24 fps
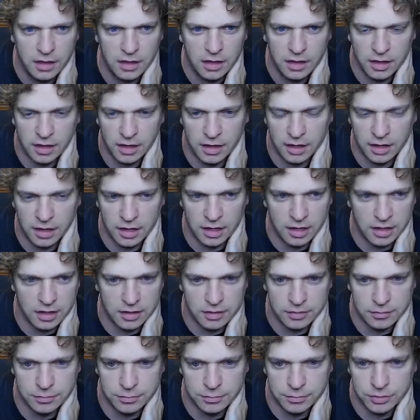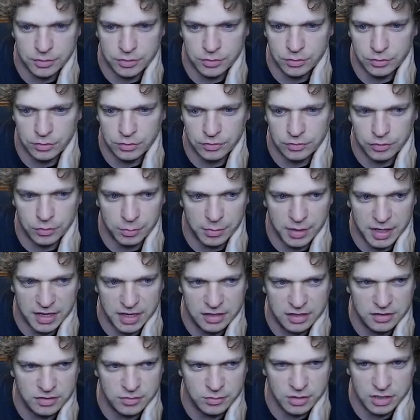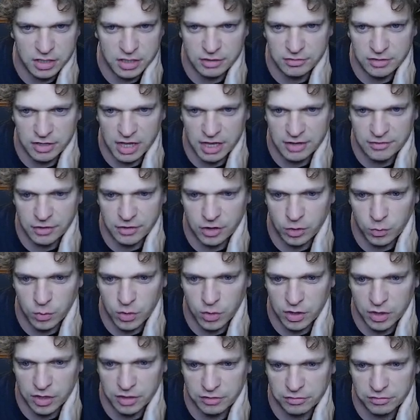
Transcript: And beautiful mana. We even have our 1 red